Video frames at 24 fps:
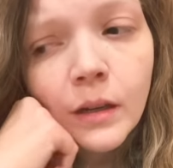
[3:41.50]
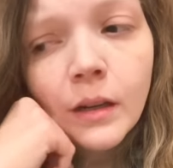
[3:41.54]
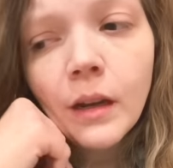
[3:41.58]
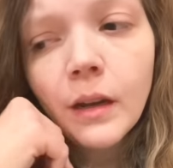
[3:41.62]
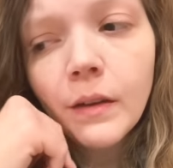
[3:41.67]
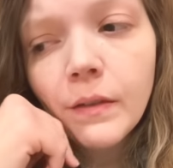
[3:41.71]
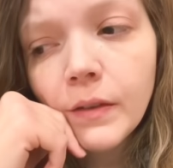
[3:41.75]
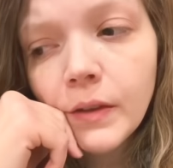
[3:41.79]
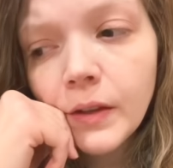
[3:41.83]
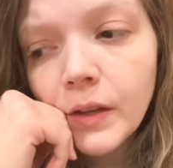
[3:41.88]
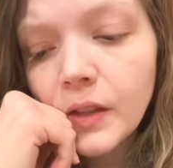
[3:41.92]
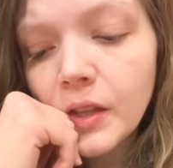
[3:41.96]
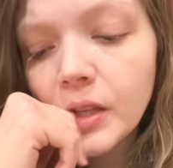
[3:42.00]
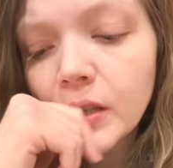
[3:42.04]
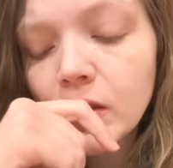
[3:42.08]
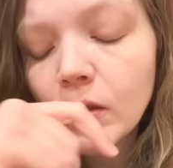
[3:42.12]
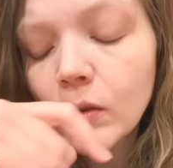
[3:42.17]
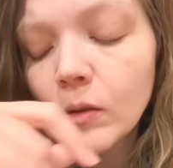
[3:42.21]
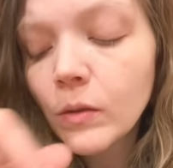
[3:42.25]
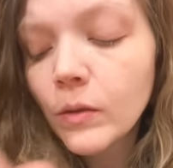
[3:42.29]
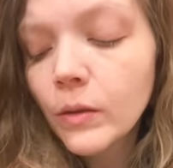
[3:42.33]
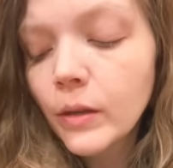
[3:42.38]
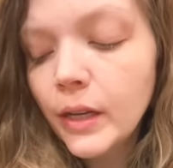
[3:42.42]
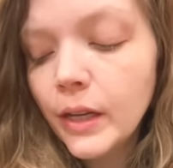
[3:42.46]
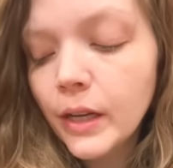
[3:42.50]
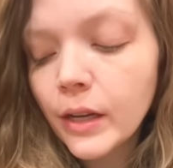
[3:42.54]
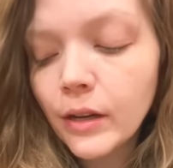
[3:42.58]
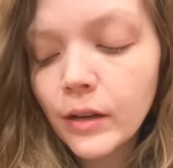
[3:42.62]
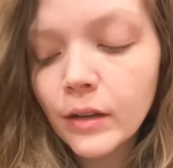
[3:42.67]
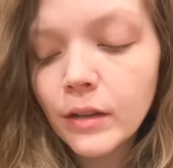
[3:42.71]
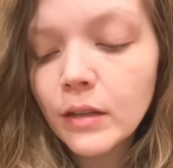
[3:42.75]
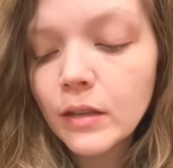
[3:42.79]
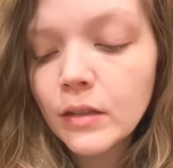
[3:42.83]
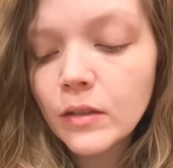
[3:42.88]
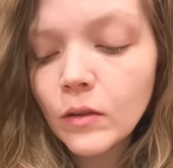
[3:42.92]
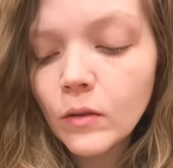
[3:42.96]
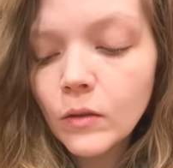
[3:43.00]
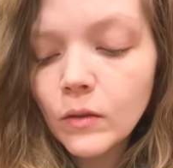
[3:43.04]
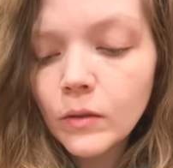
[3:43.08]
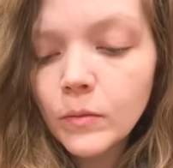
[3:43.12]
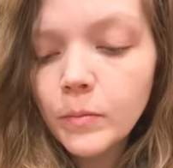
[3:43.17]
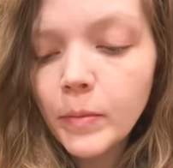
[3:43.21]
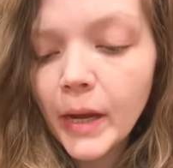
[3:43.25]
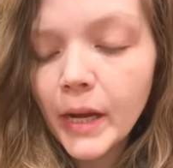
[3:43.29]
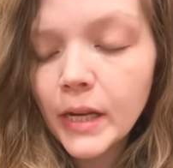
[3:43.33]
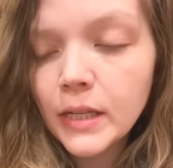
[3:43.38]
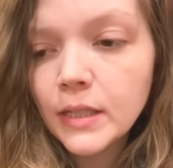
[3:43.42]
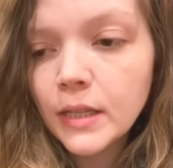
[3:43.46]
I feel like this whole year, this whole
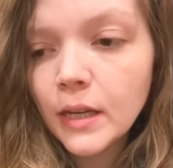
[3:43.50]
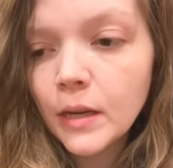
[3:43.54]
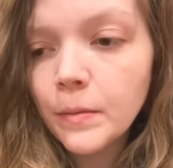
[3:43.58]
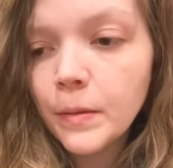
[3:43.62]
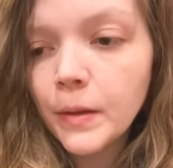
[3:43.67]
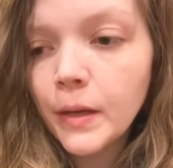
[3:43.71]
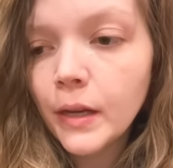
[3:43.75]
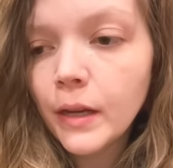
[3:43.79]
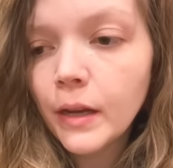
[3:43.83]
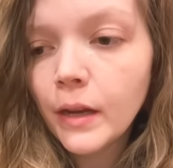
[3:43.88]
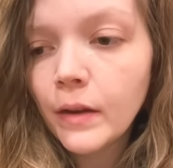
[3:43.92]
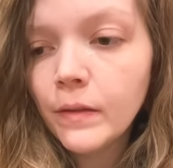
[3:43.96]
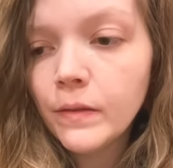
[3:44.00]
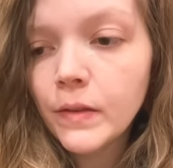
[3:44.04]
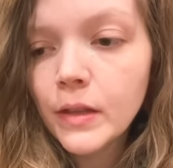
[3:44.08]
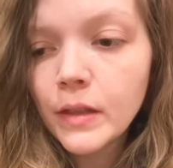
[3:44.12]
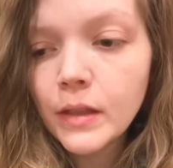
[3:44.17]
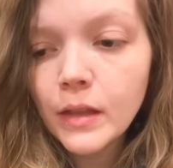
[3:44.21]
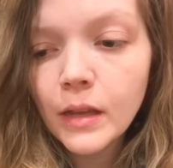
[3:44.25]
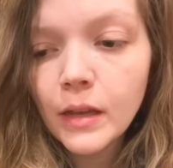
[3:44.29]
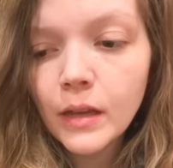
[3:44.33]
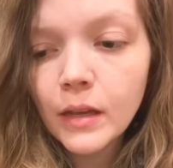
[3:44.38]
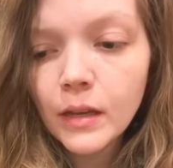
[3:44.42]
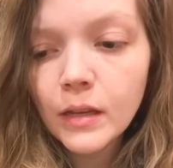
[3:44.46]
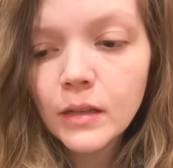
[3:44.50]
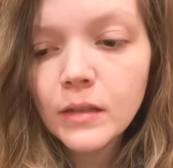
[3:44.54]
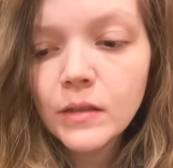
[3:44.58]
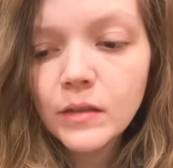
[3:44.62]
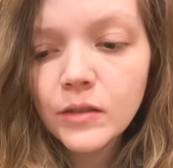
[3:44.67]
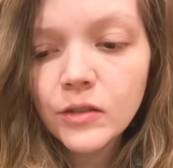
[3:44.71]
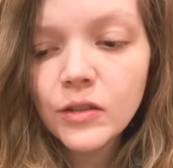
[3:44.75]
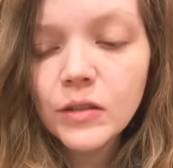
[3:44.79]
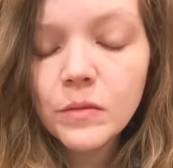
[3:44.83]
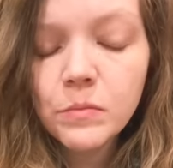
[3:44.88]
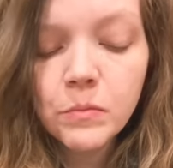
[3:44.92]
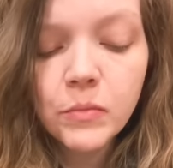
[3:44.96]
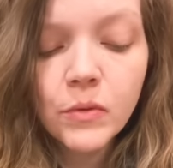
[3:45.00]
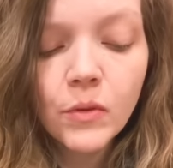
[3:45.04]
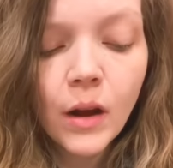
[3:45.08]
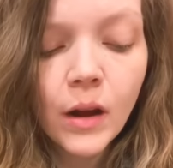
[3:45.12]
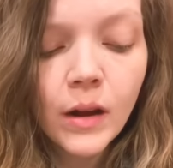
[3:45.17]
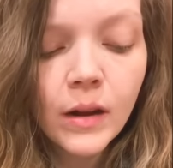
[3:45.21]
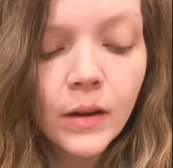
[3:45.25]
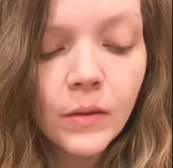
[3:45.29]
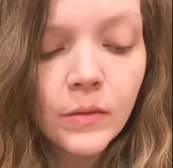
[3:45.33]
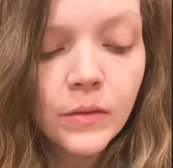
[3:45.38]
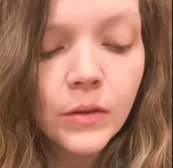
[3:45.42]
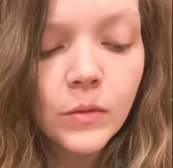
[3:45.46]
pandemic, everything has just
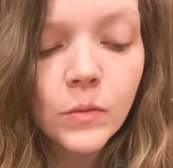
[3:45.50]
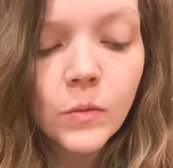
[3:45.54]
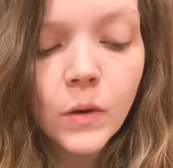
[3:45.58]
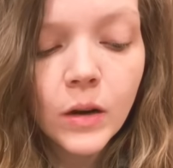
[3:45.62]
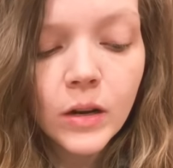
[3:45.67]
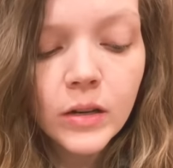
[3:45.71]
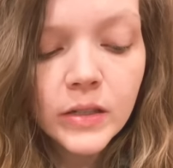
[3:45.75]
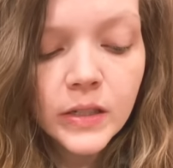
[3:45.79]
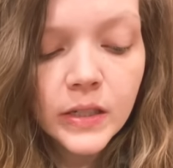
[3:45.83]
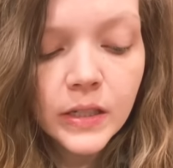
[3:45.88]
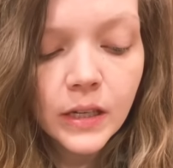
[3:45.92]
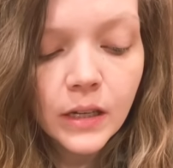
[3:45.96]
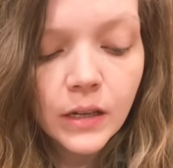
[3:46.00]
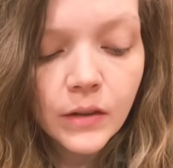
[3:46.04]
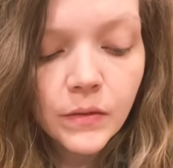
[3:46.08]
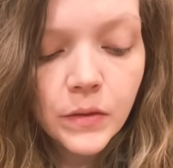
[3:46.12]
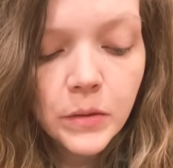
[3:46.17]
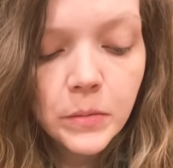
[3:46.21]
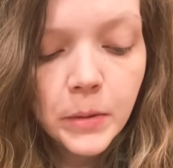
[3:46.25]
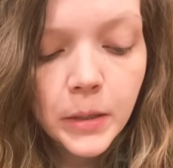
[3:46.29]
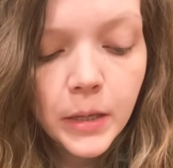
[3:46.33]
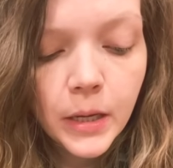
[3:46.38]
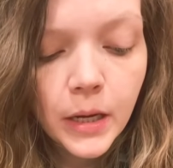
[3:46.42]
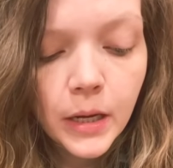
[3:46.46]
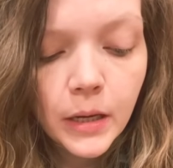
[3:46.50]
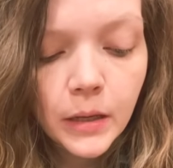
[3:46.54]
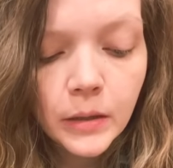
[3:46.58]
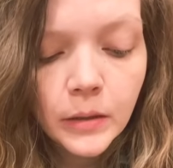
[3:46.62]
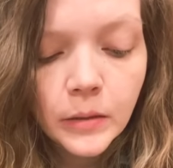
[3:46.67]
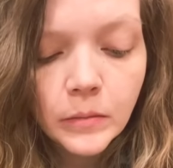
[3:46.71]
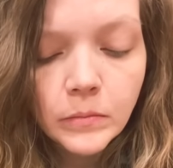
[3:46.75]
brought out the worst in everybody.